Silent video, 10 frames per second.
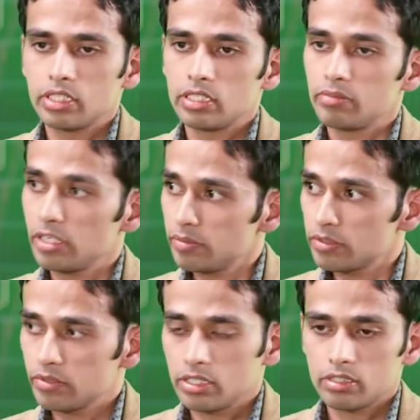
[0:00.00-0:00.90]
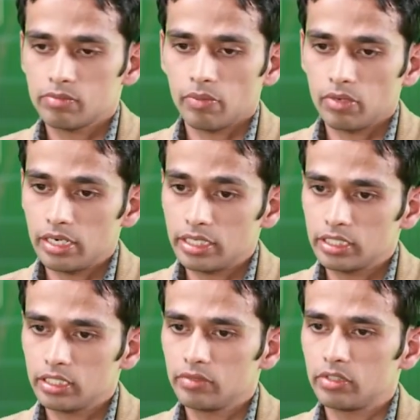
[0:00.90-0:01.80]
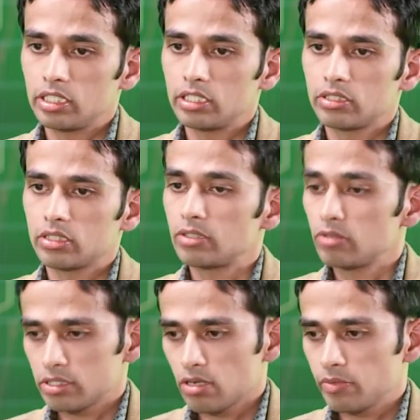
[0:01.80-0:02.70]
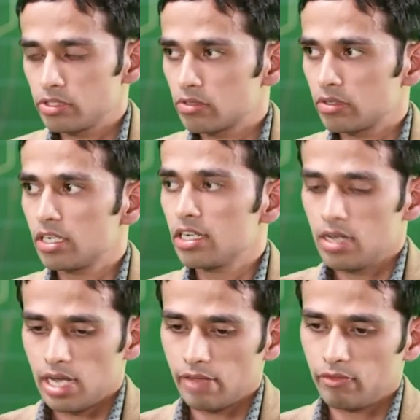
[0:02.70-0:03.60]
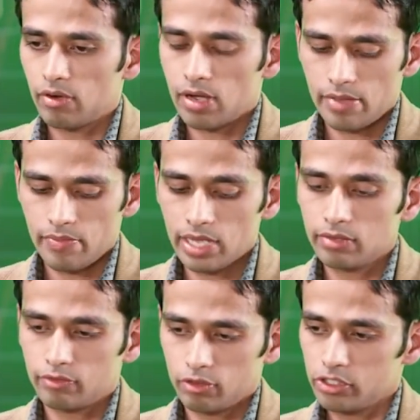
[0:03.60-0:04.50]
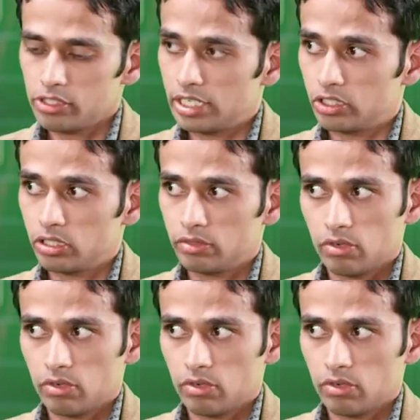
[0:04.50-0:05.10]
we need pips, we need popularity, we need the Dukascopy score. I made four strategies